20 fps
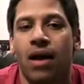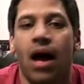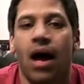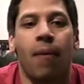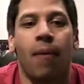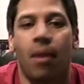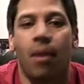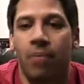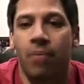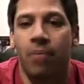
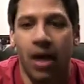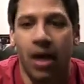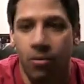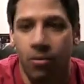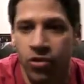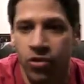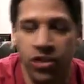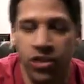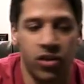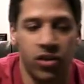I'm kind of
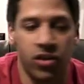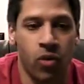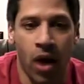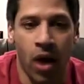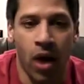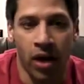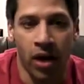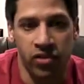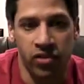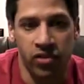preaching to the
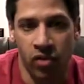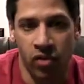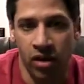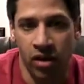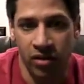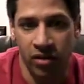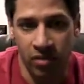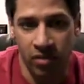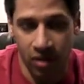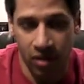choir, because a lot
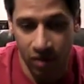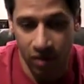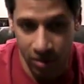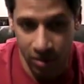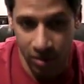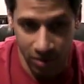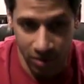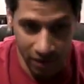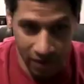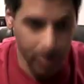
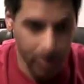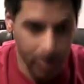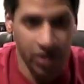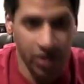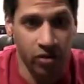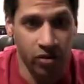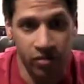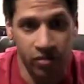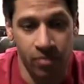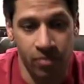of everybody
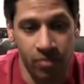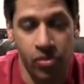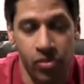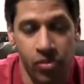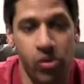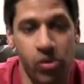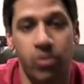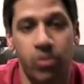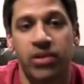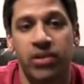here is from
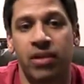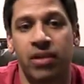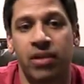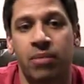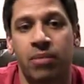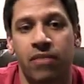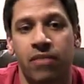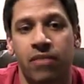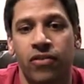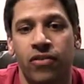3D printing.
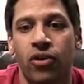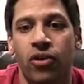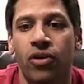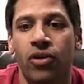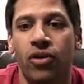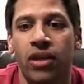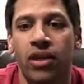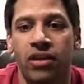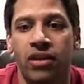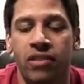But if
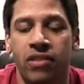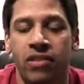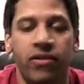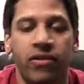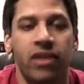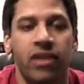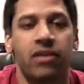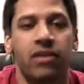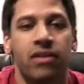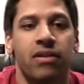you're in a
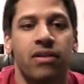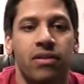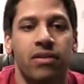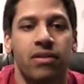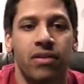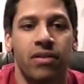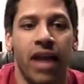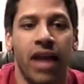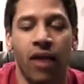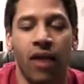different
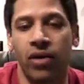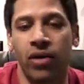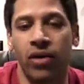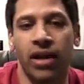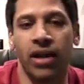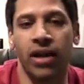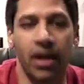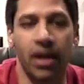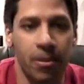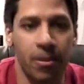
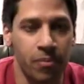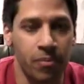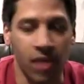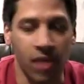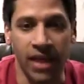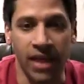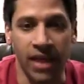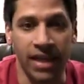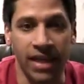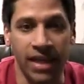area
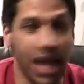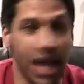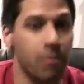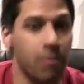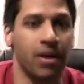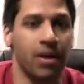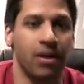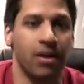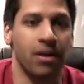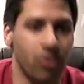like
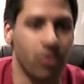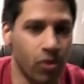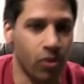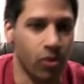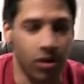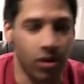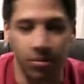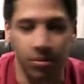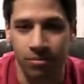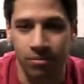gaming
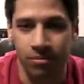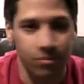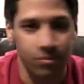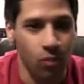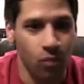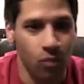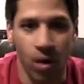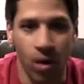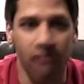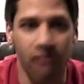or
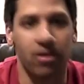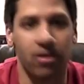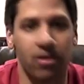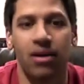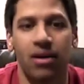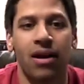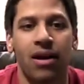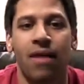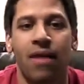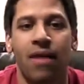
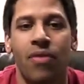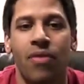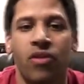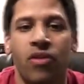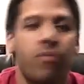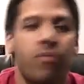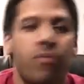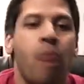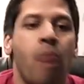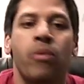whatever,
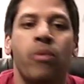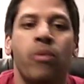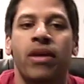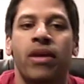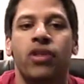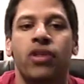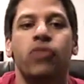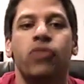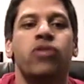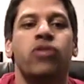there's probably
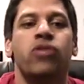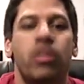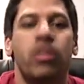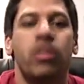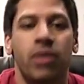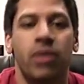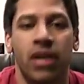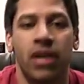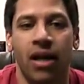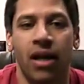a huge
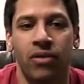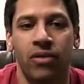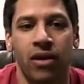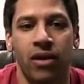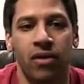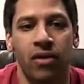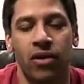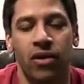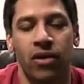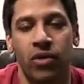community out
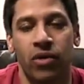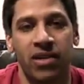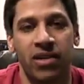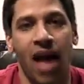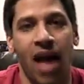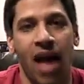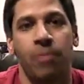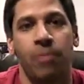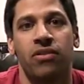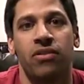there that you can
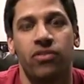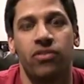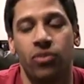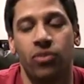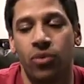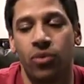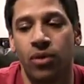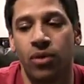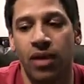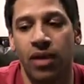tap
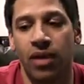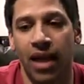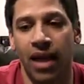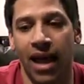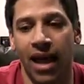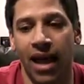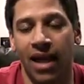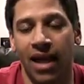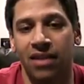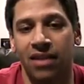into
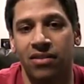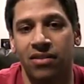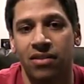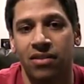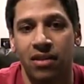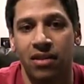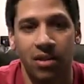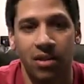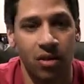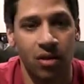and
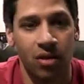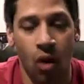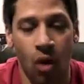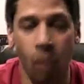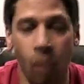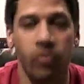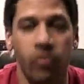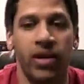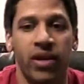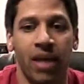
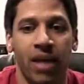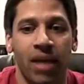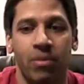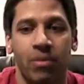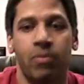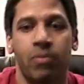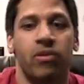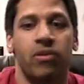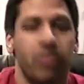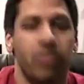hopefully get
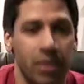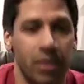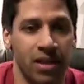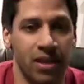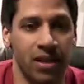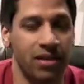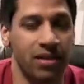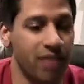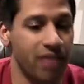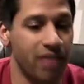people
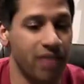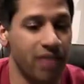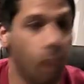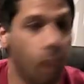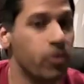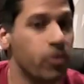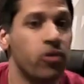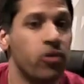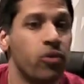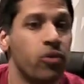to
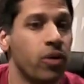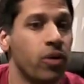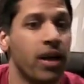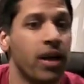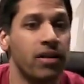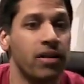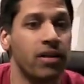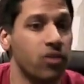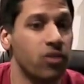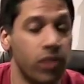help you,
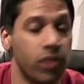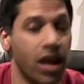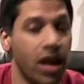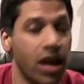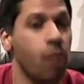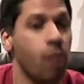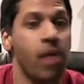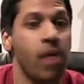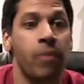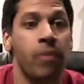and you can
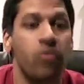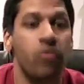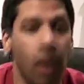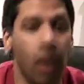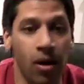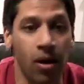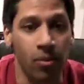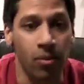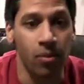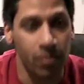help them as
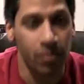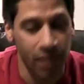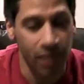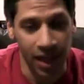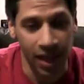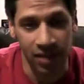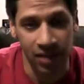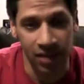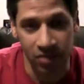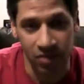well.
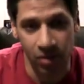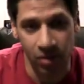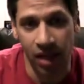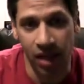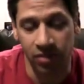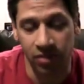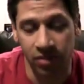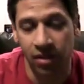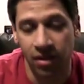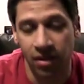And so
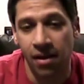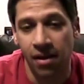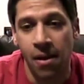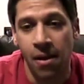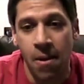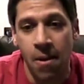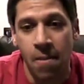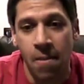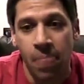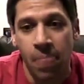that
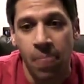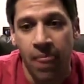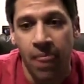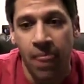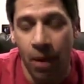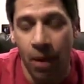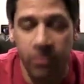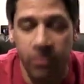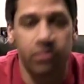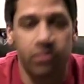
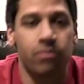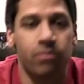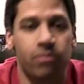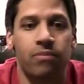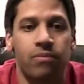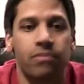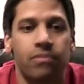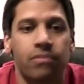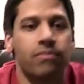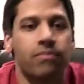was
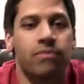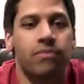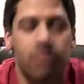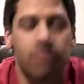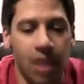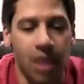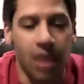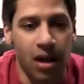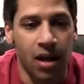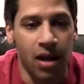
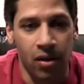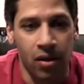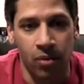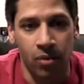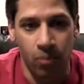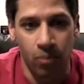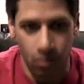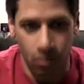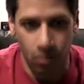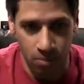
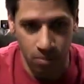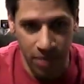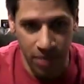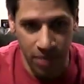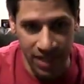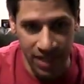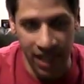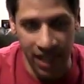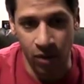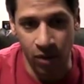another
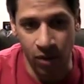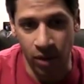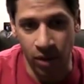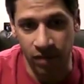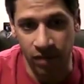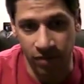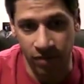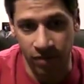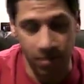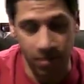big
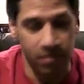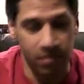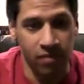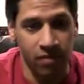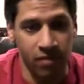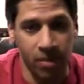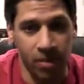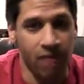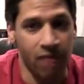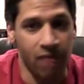takeaway from
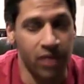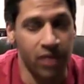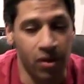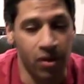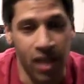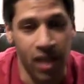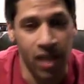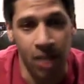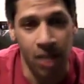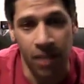that video
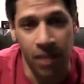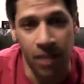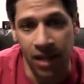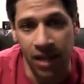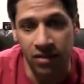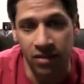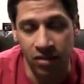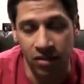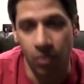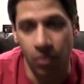that I
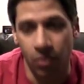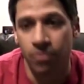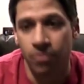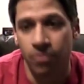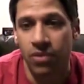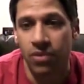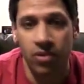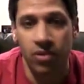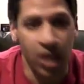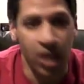made. So
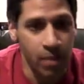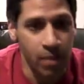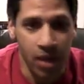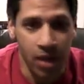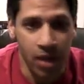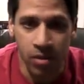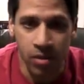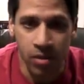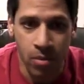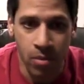you got to be
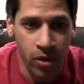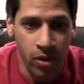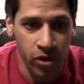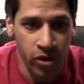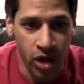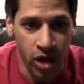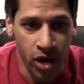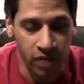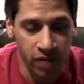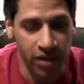out there promoting
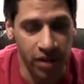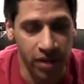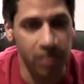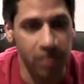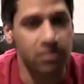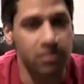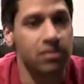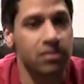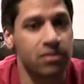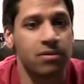your
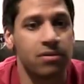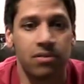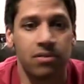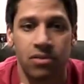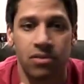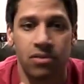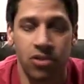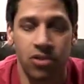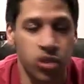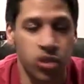content,
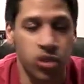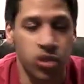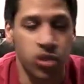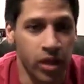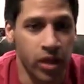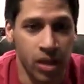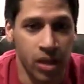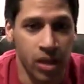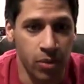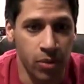join
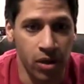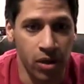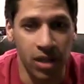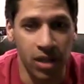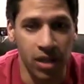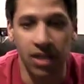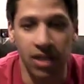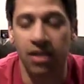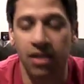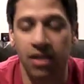the
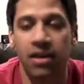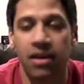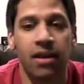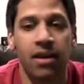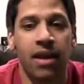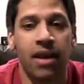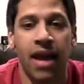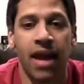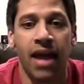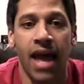community,
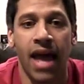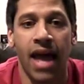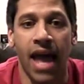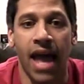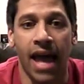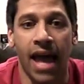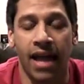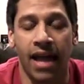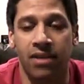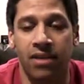
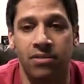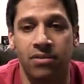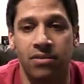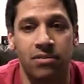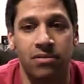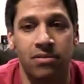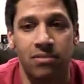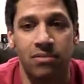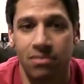and